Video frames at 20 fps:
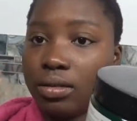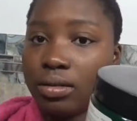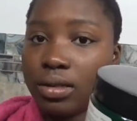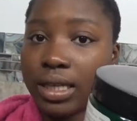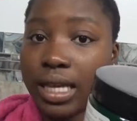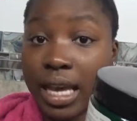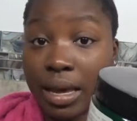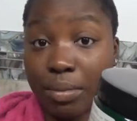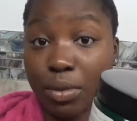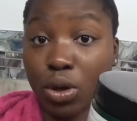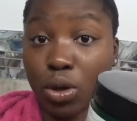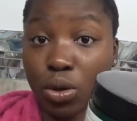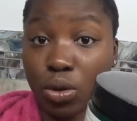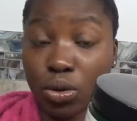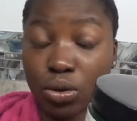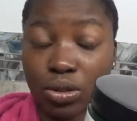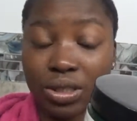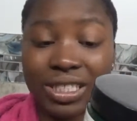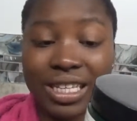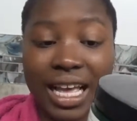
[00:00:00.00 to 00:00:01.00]

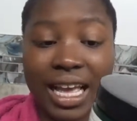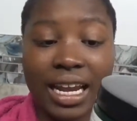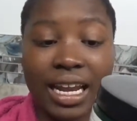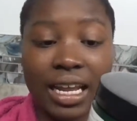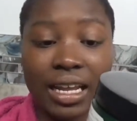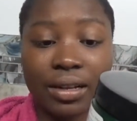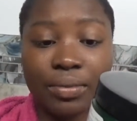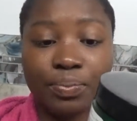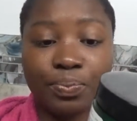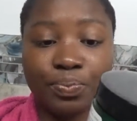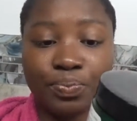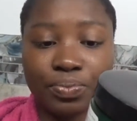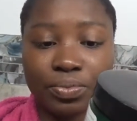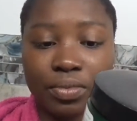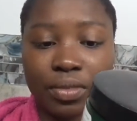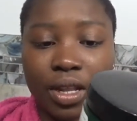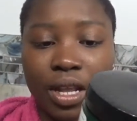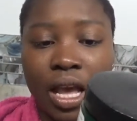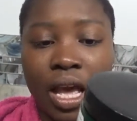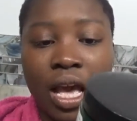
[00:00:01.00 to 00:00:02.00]
chemicals in it.
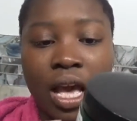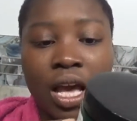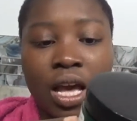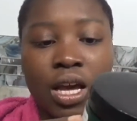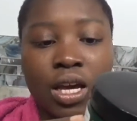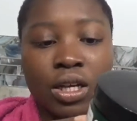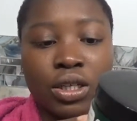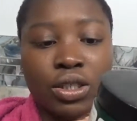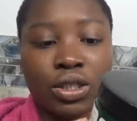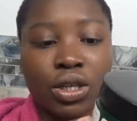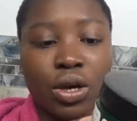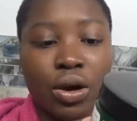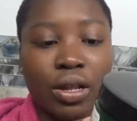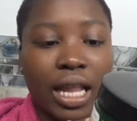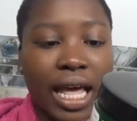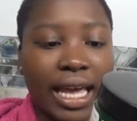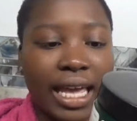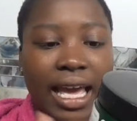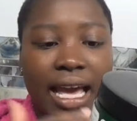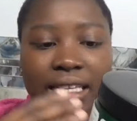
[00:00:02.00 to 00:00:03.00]
So
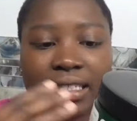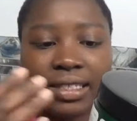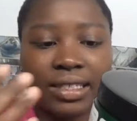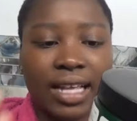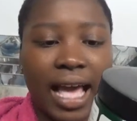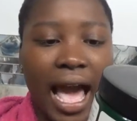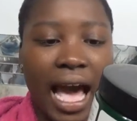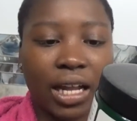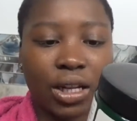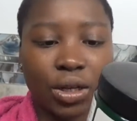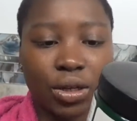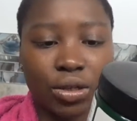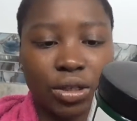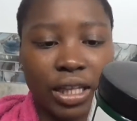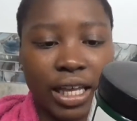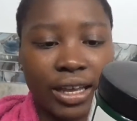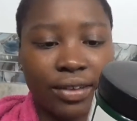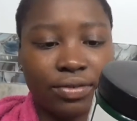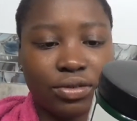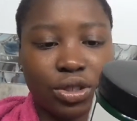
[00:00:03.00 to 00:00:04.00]
like it has aloe
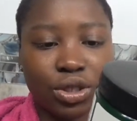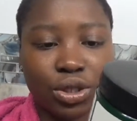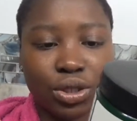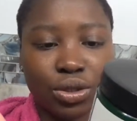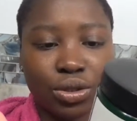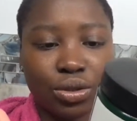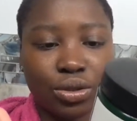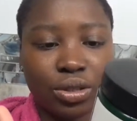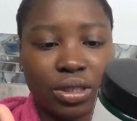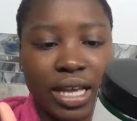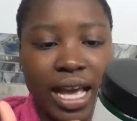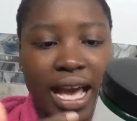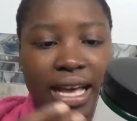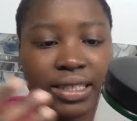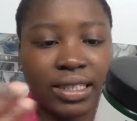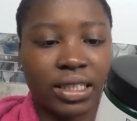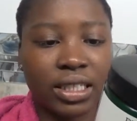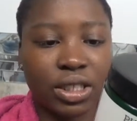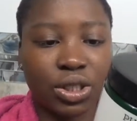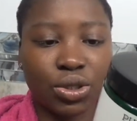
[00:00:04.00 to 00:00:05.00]
leaf juice, it
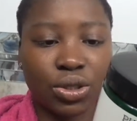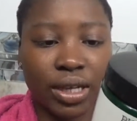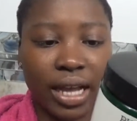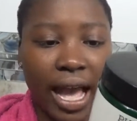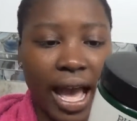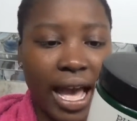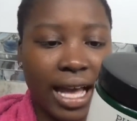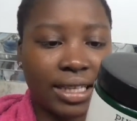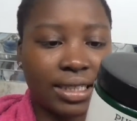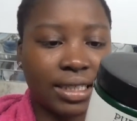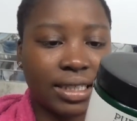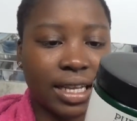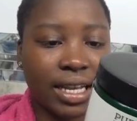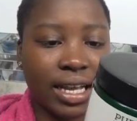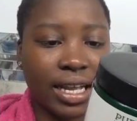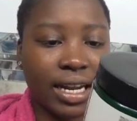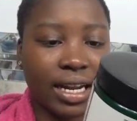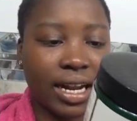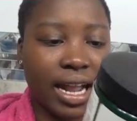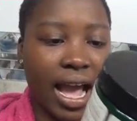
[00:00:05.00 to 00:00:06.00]
has citric
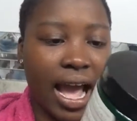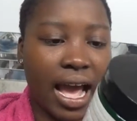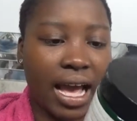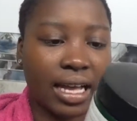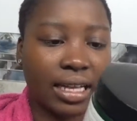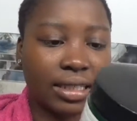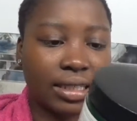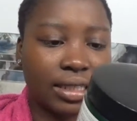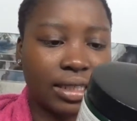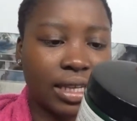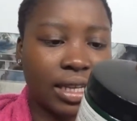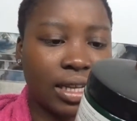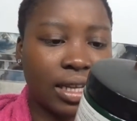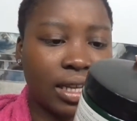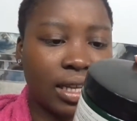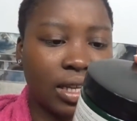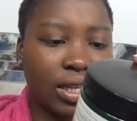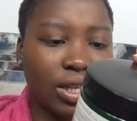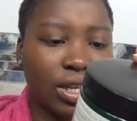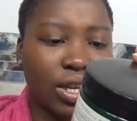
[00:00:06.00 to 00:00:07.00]
acid, it has,
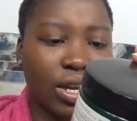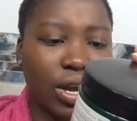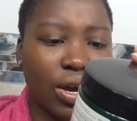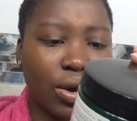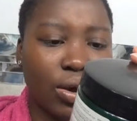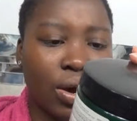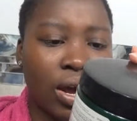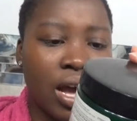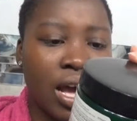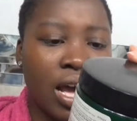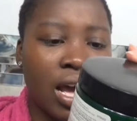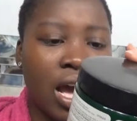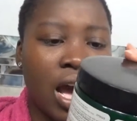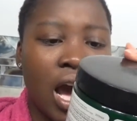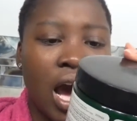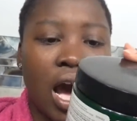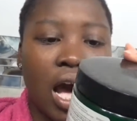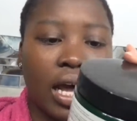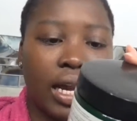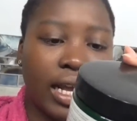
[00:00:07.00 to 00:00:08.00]
you know,
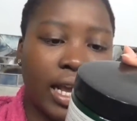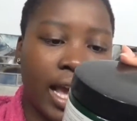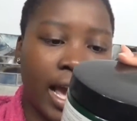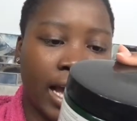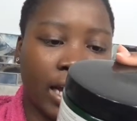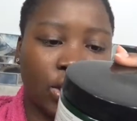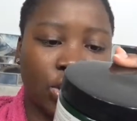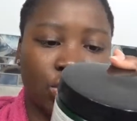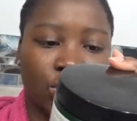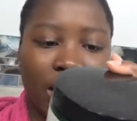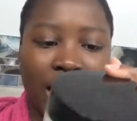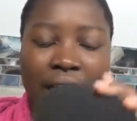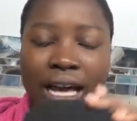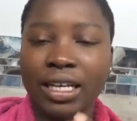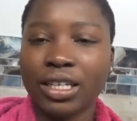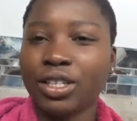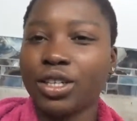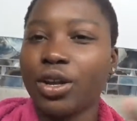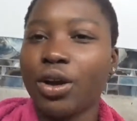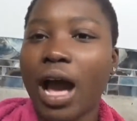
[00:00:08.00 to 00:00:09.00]
honey
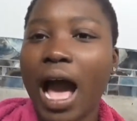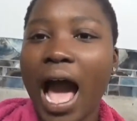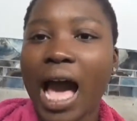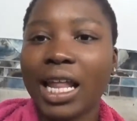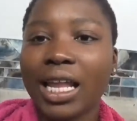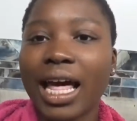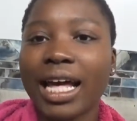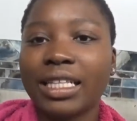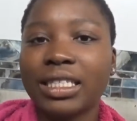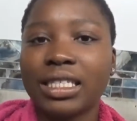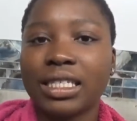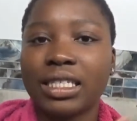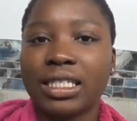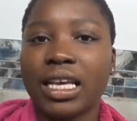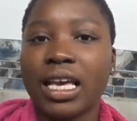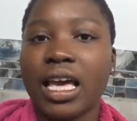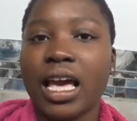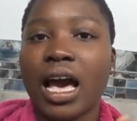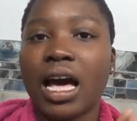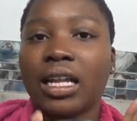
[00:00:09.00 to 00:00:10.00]
extract. You know, I like to
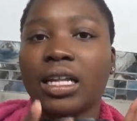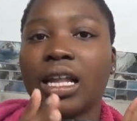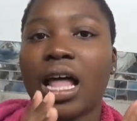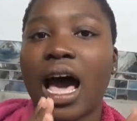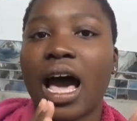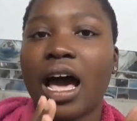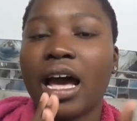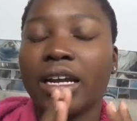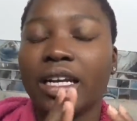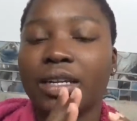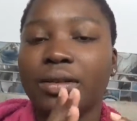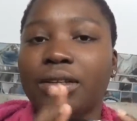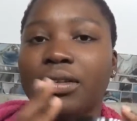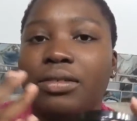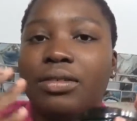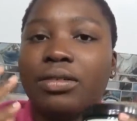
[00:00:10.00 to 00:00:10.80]
see a lot